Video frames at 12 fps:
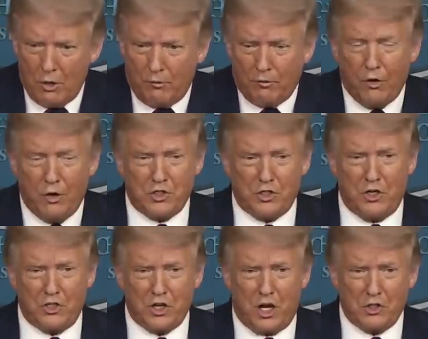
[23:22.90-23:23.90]
for
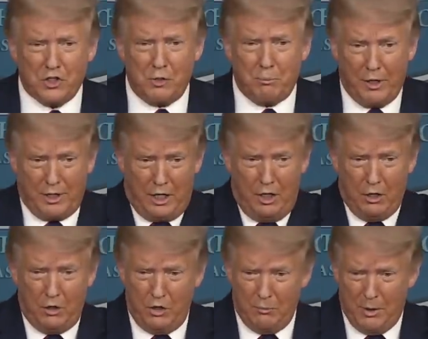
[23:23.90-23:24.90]
instance, I'll see, like here,
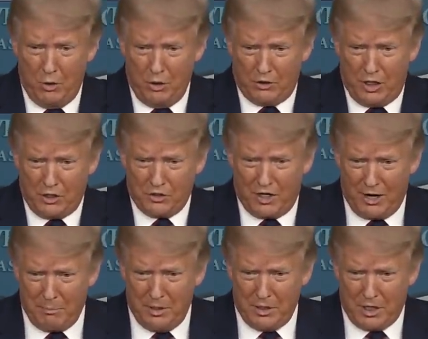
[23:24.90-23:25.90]
you've been all tested,
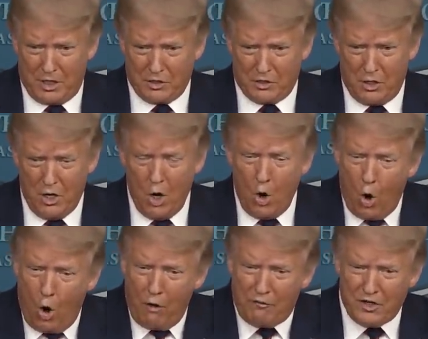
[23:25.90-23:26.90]
I've been tested.
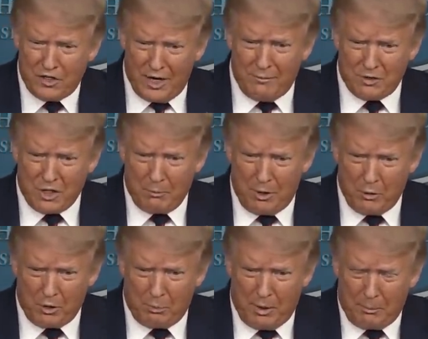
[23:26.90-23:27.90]
Oftentimes, I'll be
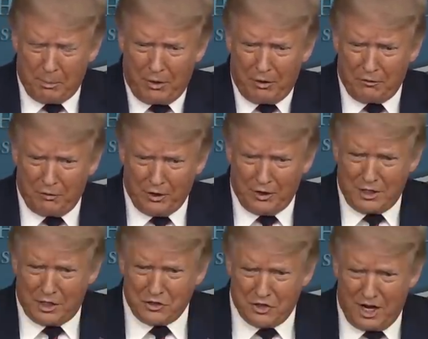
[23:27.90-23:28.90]
with people that are fully
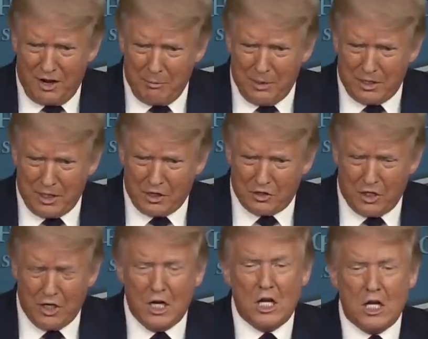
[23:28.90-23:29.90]
tested, I've been
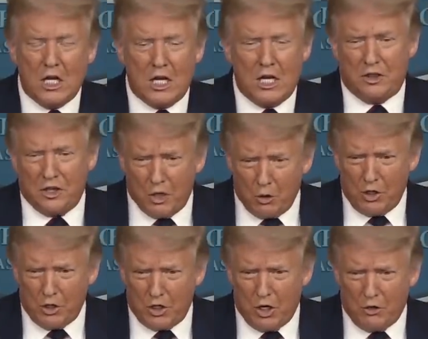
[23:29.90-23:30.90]
tested. In theory,
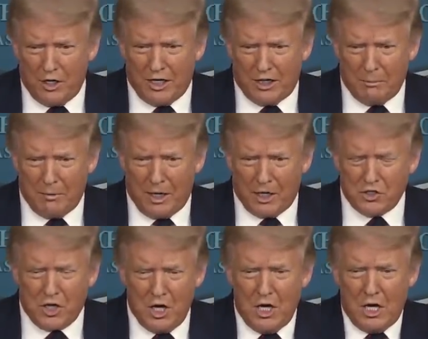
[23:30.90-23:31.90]
you don't need the
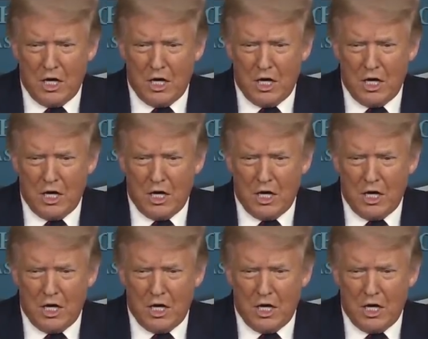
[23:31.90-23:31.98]
mask.